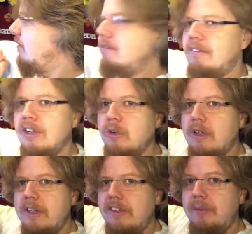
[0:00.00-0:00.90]
look
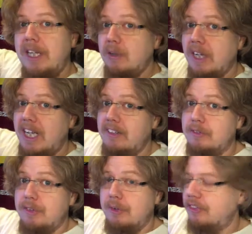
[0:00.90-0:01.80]
as away look and
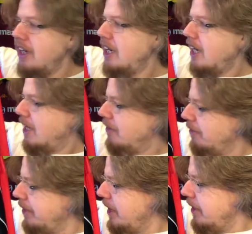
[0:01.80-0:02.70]
of course
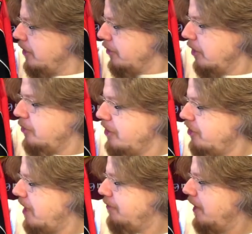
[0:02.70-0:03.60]
we not only reached a
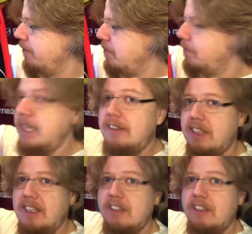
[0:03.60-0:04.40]
cup final we beat in